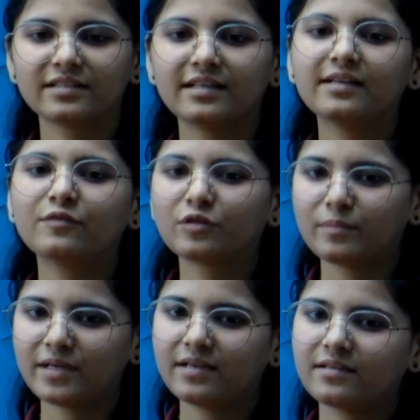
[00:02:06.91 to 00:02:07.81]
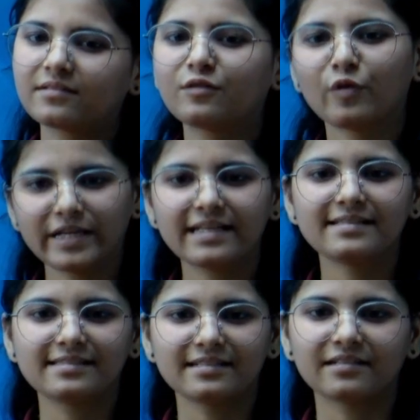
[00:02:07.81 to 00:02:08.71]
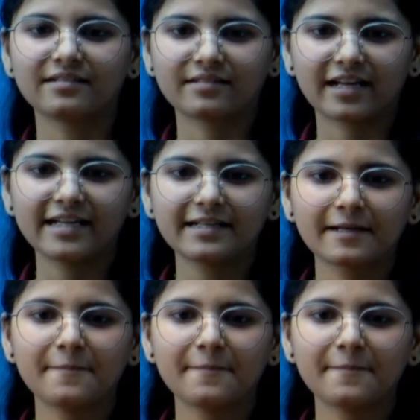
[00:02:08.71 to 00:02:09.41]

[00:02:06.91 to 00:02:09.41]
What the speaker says: it would be quite easier, right?